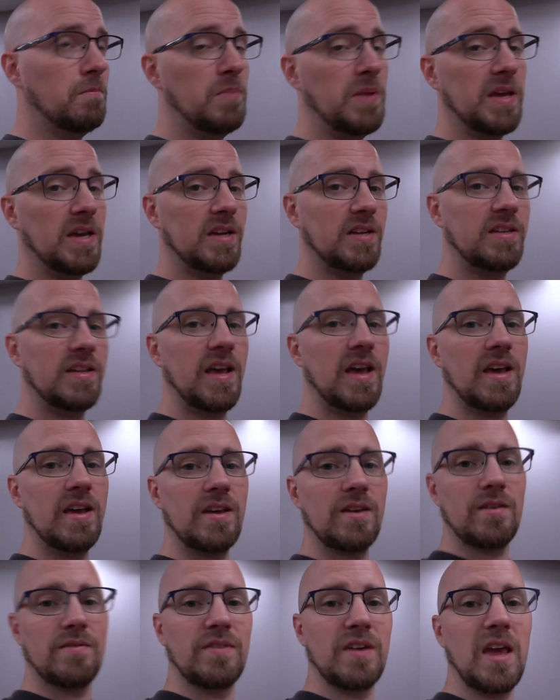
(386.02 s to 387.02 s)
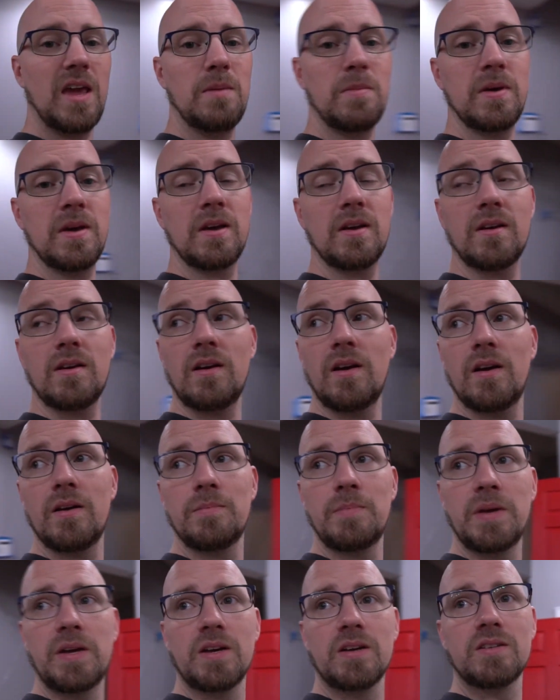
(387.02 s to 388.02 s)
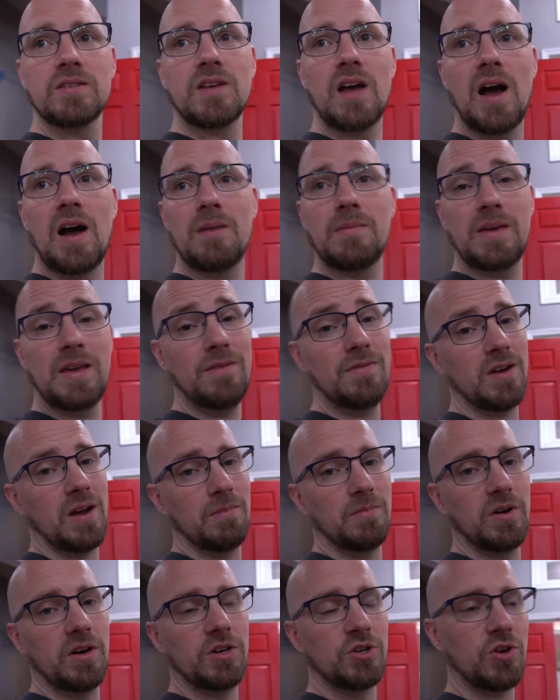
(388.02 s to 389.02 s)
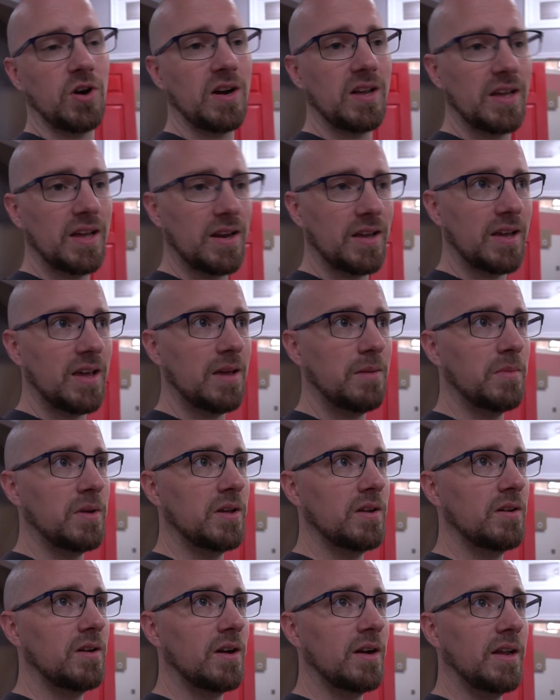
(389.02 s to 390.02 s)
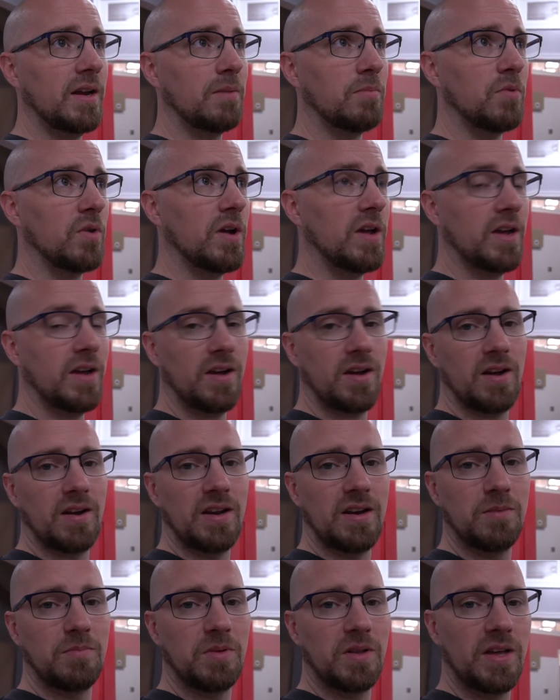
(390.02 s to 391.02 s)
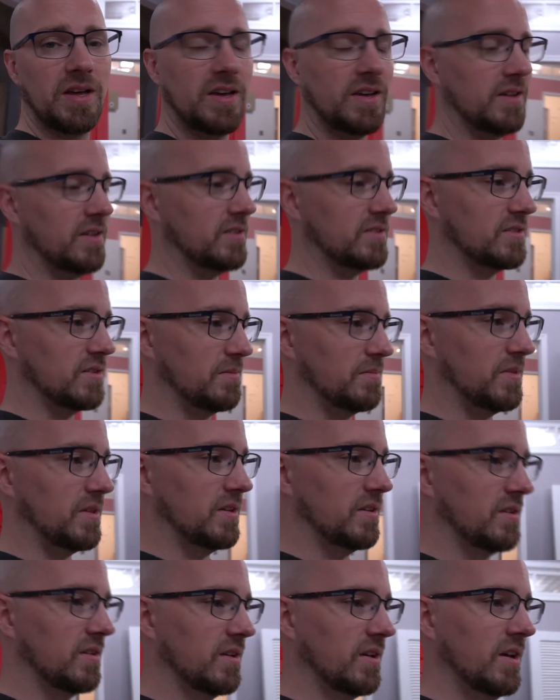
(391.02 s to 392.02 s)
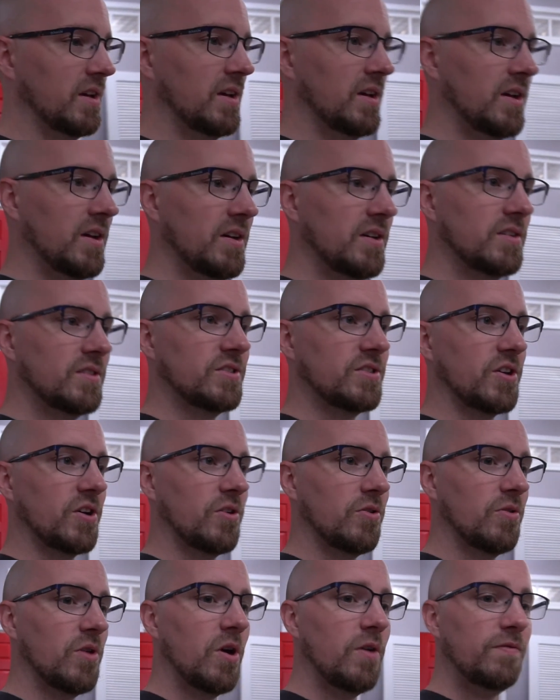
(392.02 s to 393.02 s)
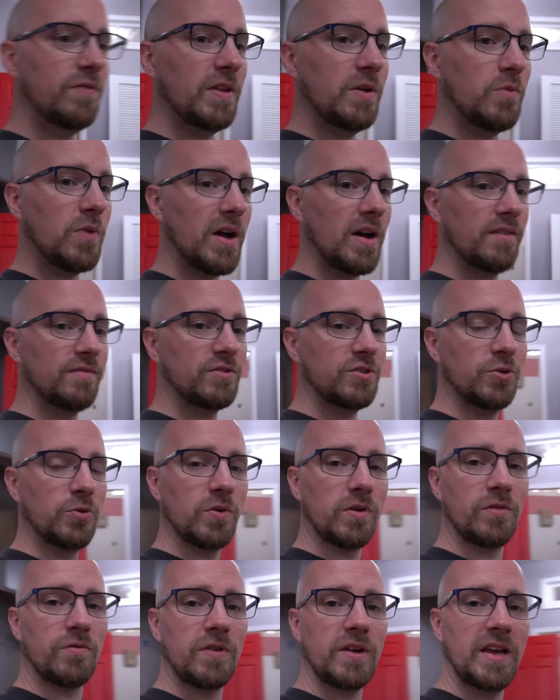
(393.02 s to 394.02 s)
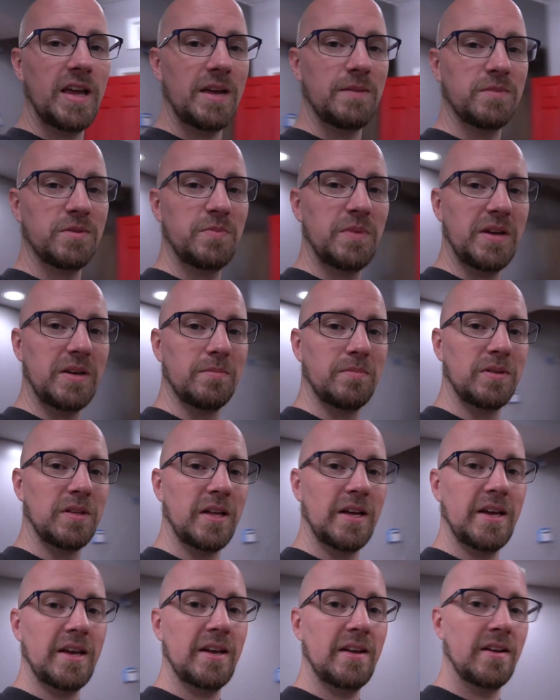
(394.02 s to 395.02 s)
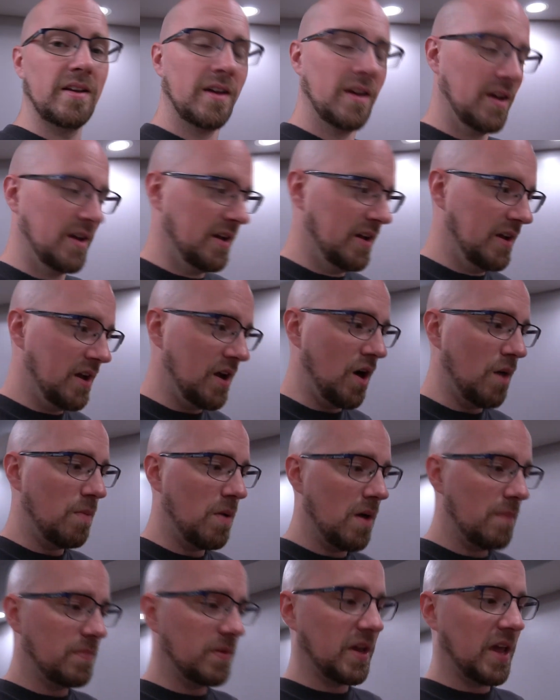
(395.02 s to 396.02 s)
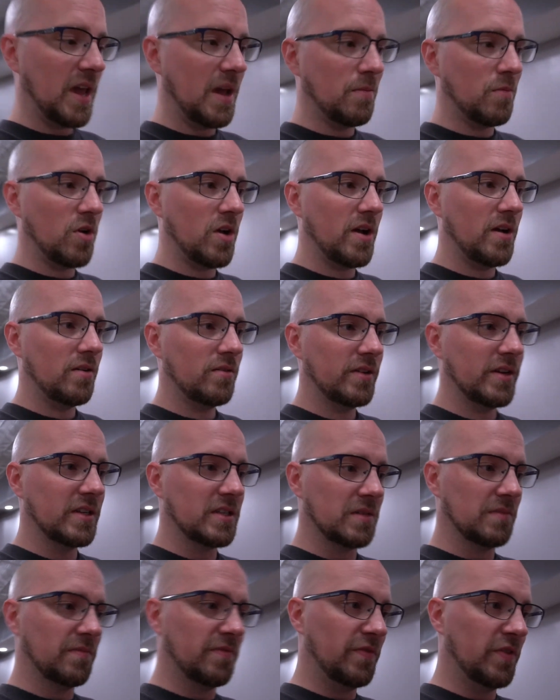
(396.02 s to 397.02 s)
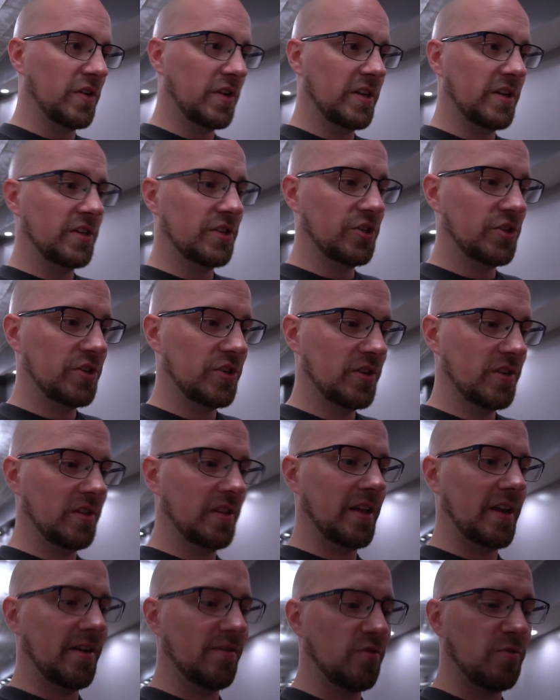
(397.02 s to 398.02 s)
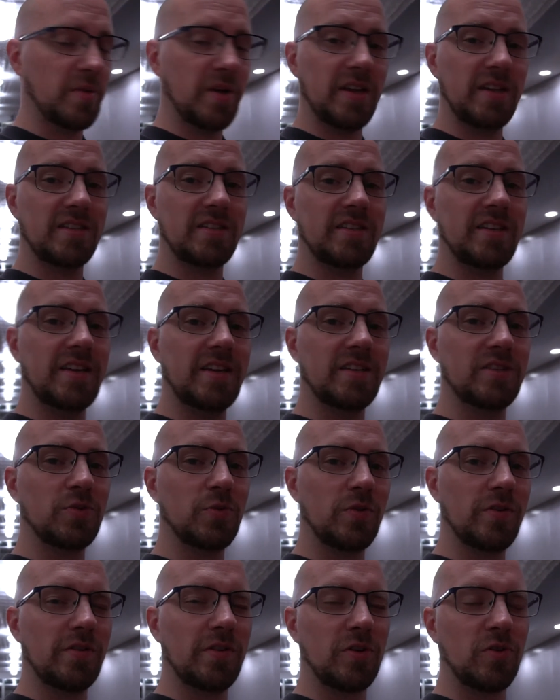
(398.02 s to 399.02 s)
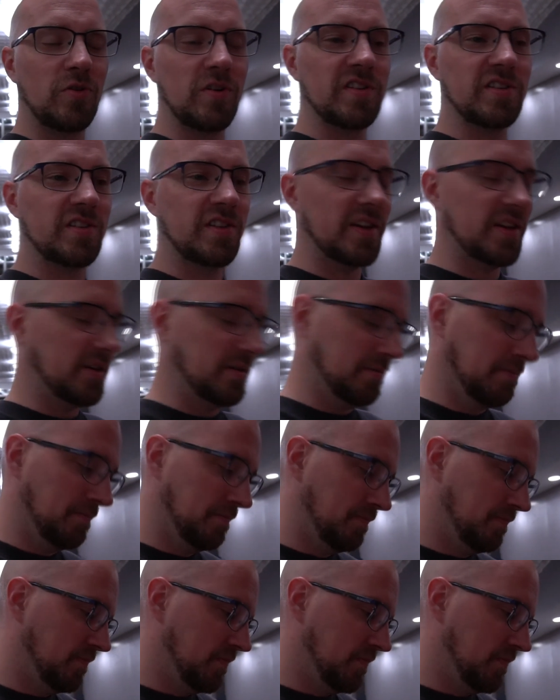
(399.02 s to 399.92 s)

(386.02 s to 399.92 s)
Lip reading: big day of gaming because I'm going to try to get a game in. I need a break. I need to play something. So hopefully we'll have 2 or 3 games being played. I'll pop the camera out, get some footage, let everybody see sort of the christening.